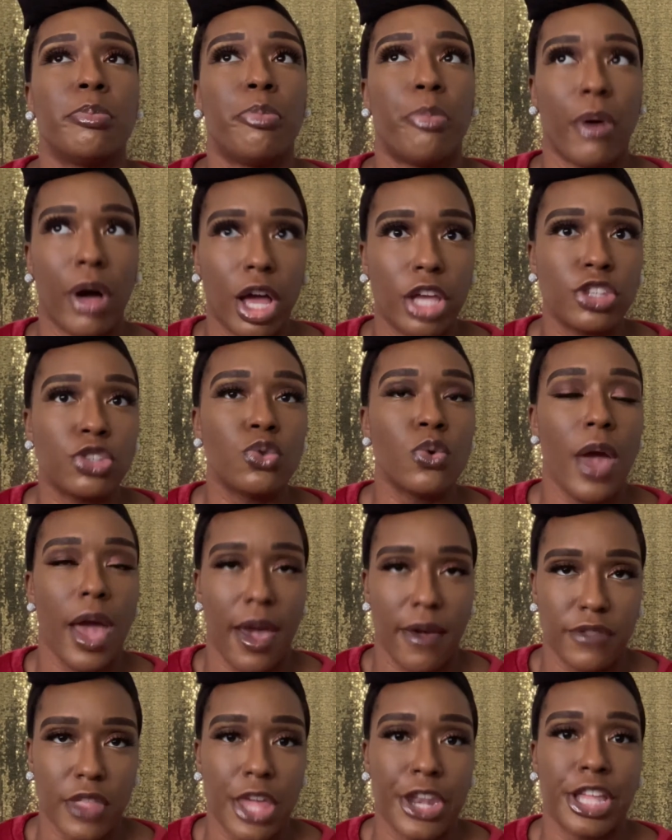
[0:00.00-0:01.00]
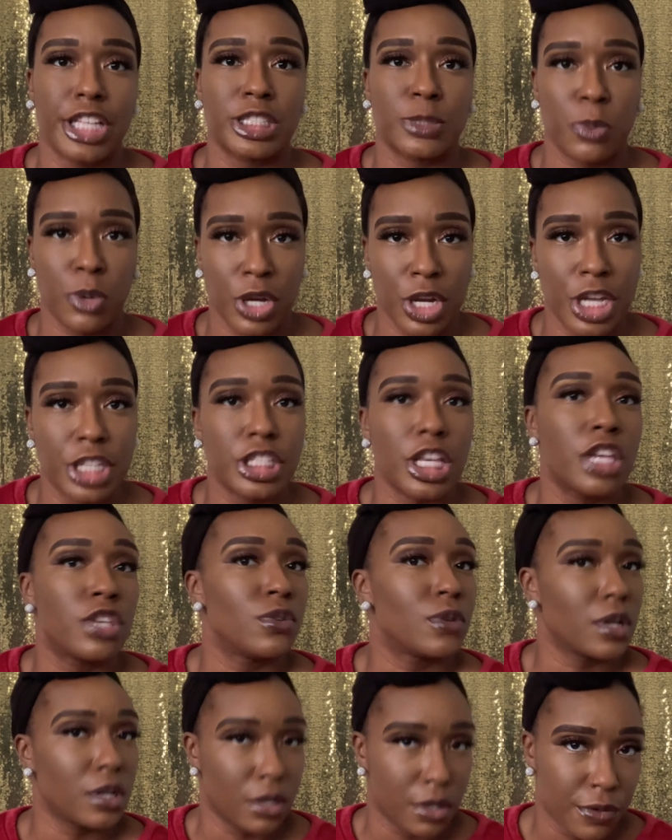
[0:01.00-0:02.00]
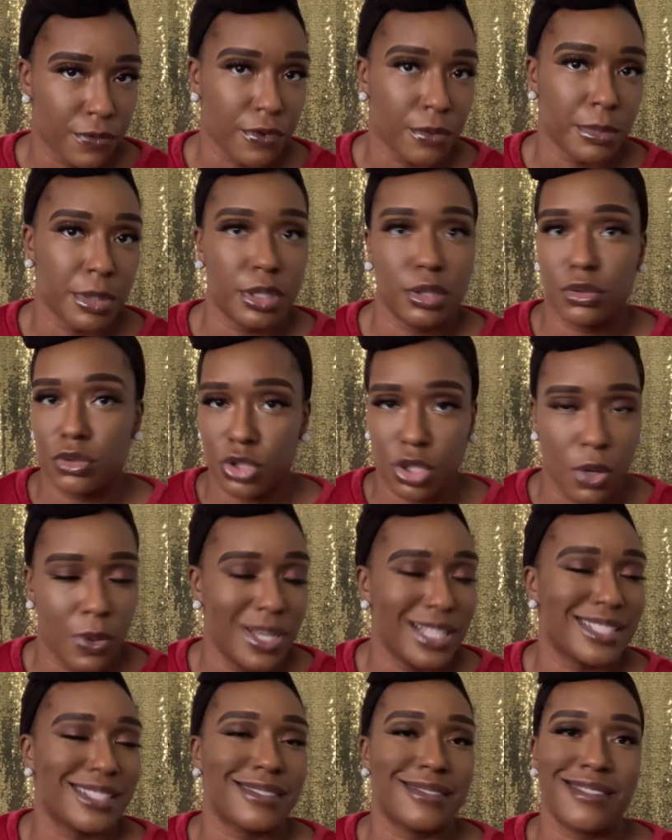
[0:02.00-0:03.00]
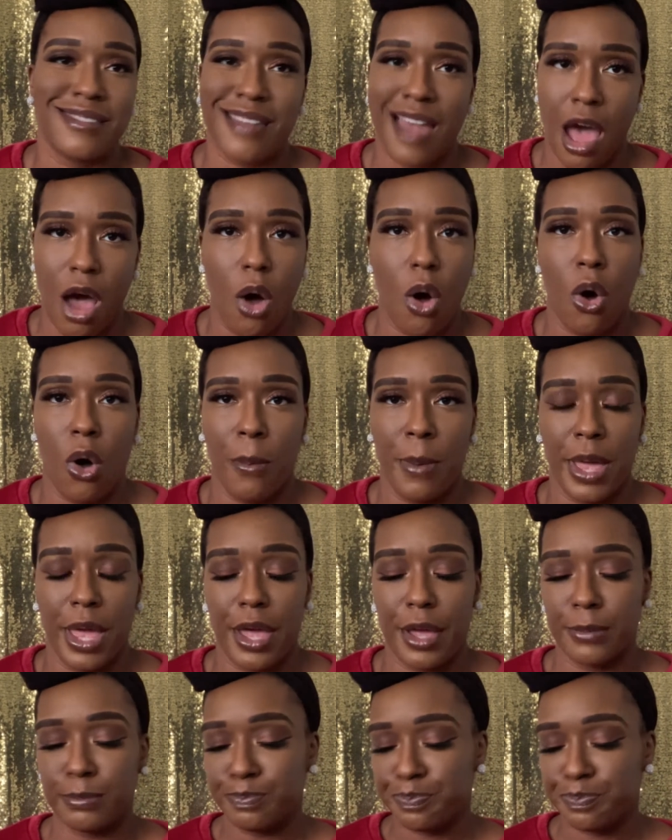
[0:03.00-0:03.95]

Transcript: but you have that experience and you can learn from it. So it's not all bad.